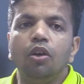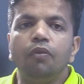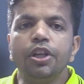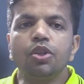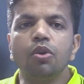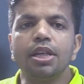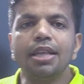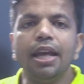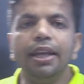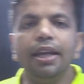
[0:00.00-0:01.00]
Which
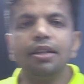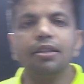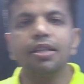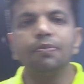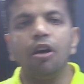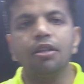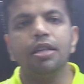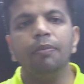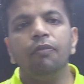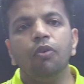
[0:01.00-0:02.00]
OSI layer is
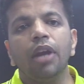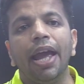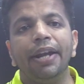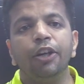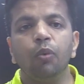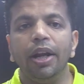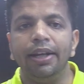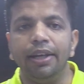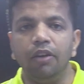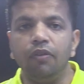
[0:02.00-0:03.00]
responsible for end-to-end
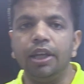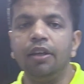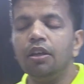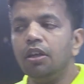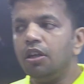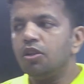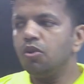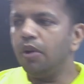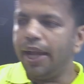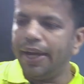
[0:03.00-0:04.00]
delivery?
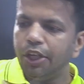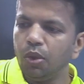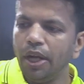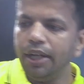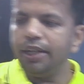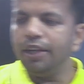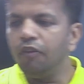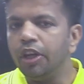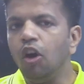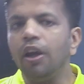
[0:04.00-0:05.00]
So end-to-end
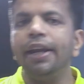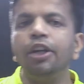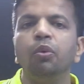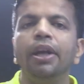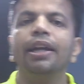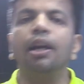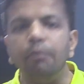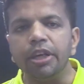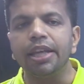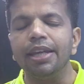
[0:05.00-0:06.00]
delivery or end-to-end
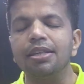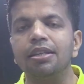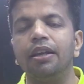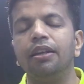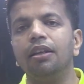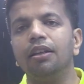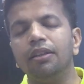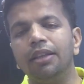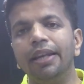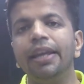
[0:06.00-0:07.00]
communication,
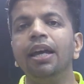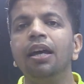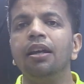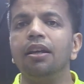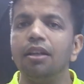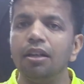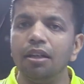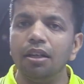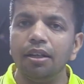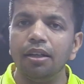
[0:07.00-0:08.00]
the layer
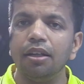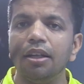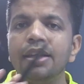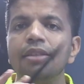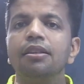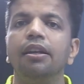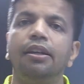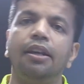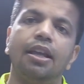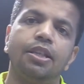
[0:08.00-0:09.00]
is
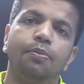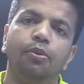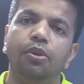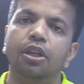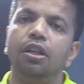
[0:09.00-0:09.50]
transport.